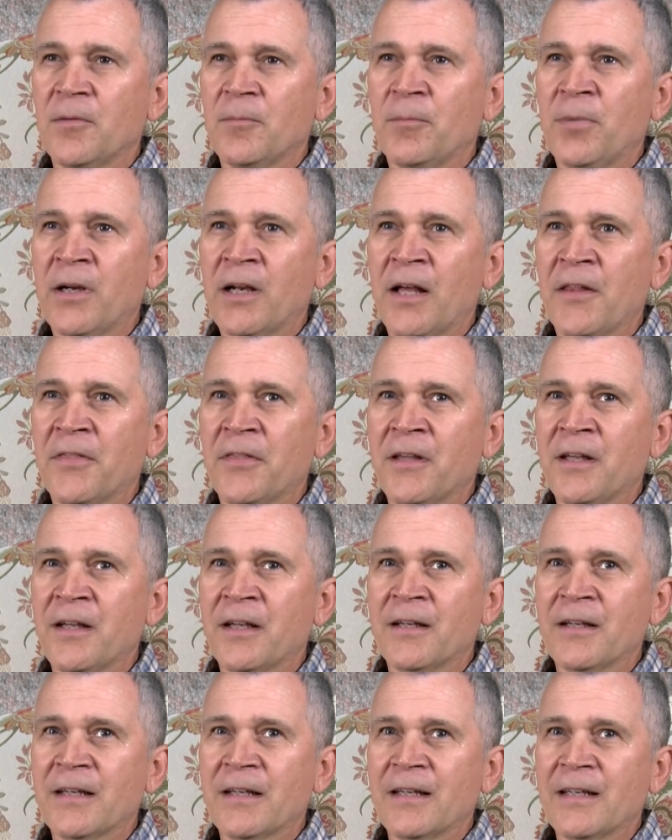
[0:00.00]
But I
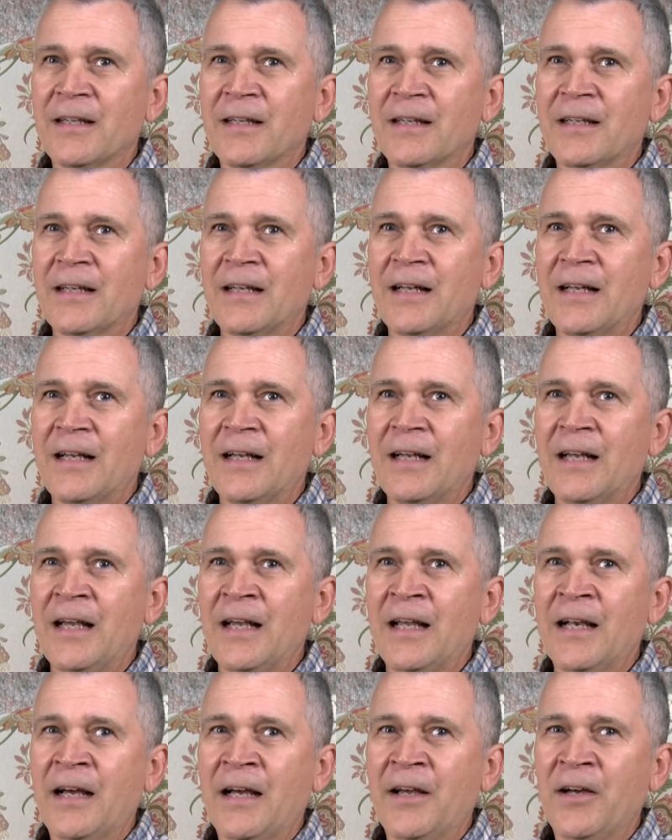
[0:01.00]
think,
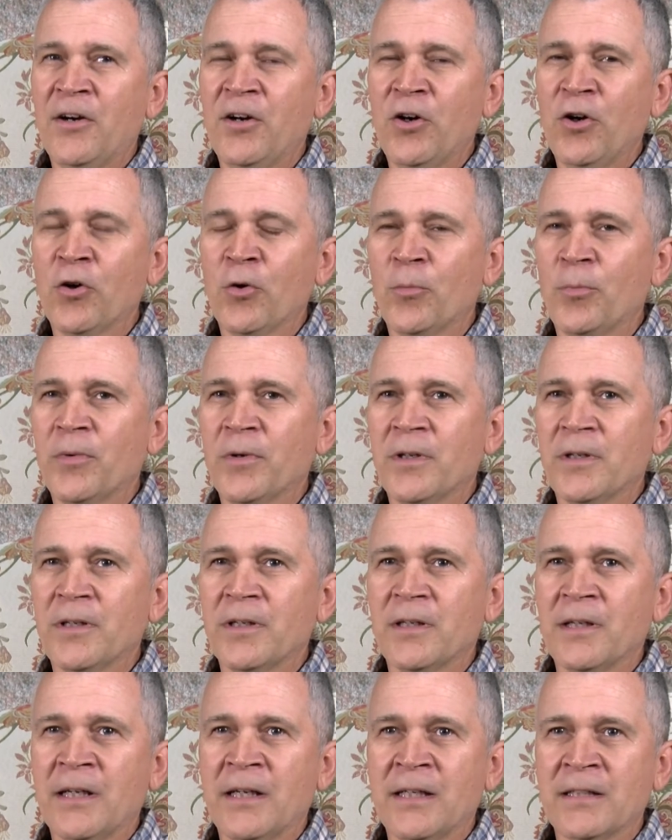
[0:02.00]
and I hope,
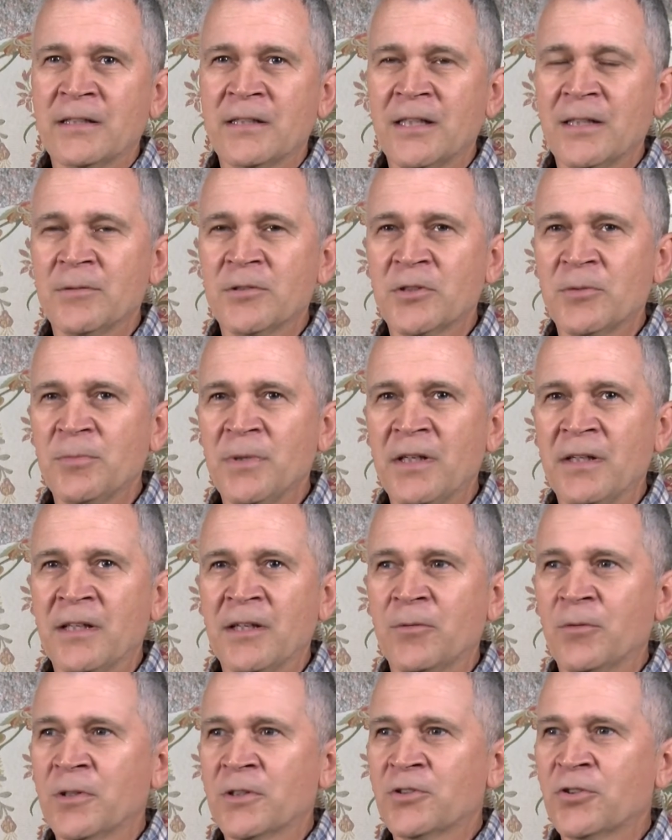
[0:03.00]
and it seems to me
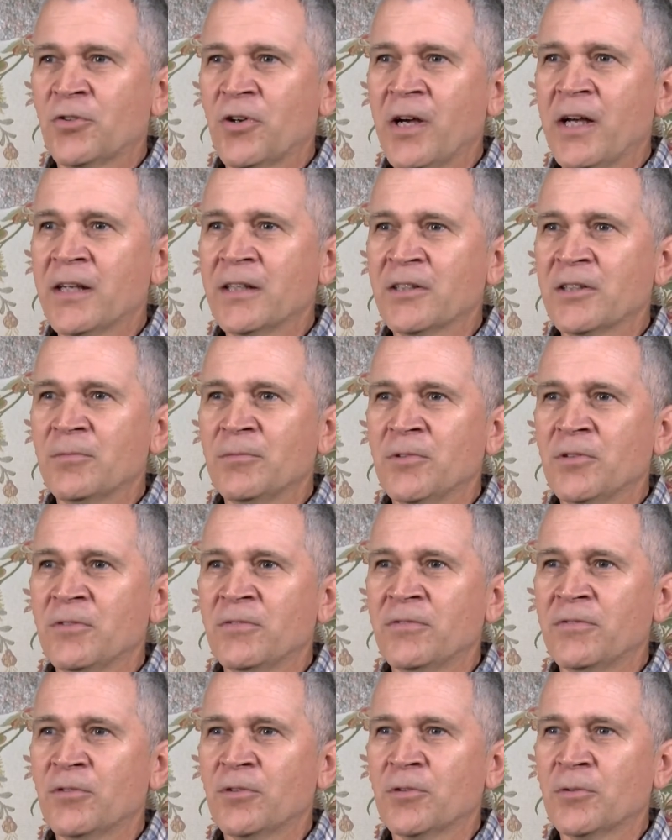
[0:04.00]
that we're trying to move
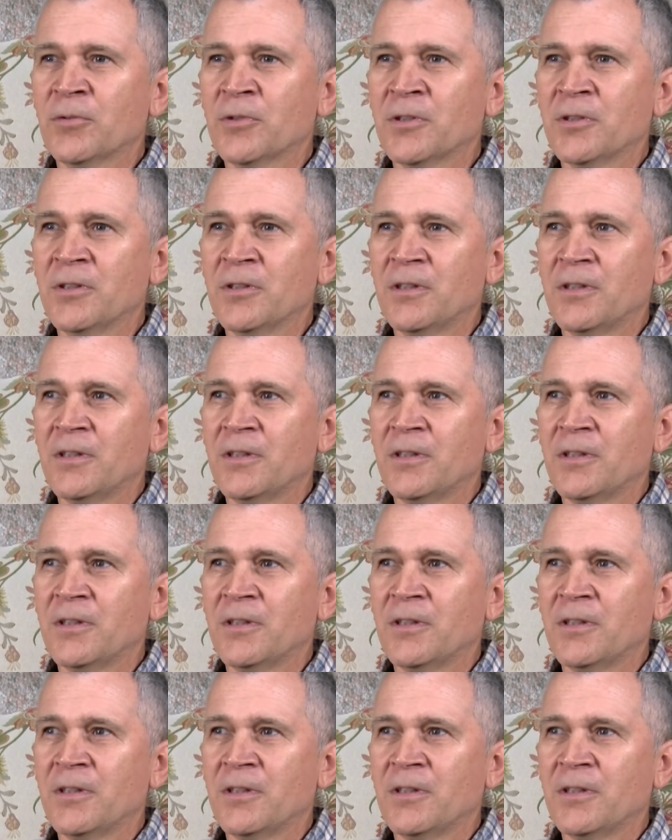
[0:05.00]
forward